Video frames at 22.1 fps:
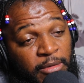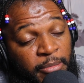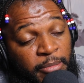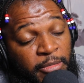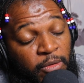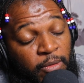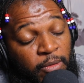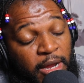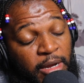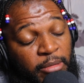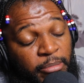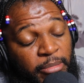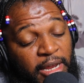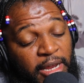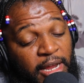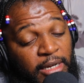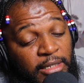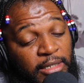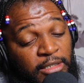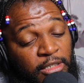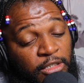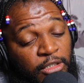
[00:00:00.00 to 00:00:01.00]
I mean, white and
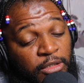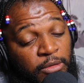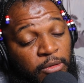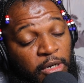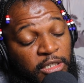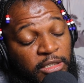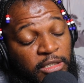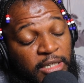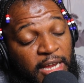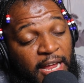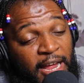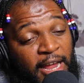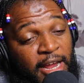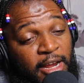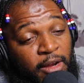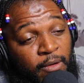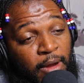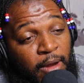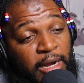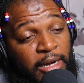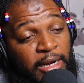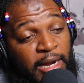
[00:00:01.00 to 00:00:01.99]
black situation. I
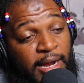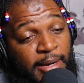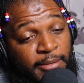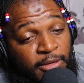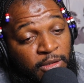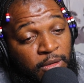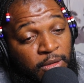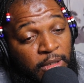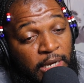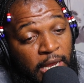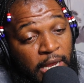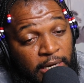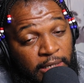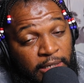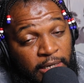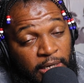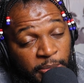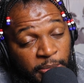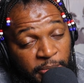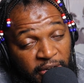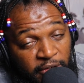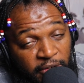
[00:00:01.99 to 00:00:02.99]
hate white cops who are like
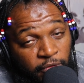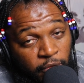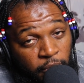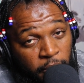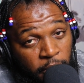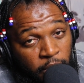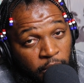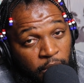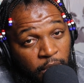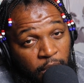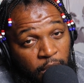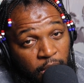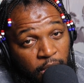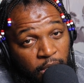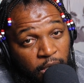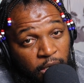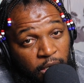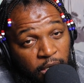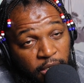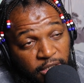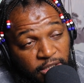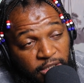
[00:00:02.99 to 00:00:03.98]
that, man, for real.
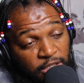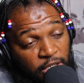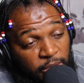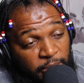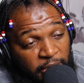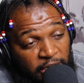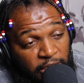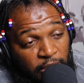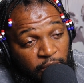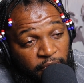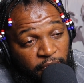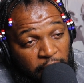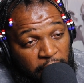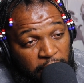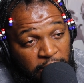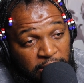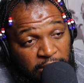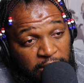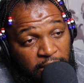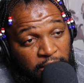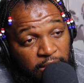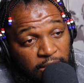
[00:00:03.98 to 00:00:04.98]
Cause it don't make no
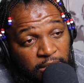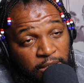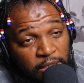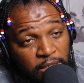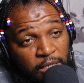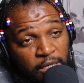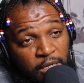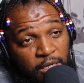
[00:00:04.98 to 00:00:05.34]
fucking sense.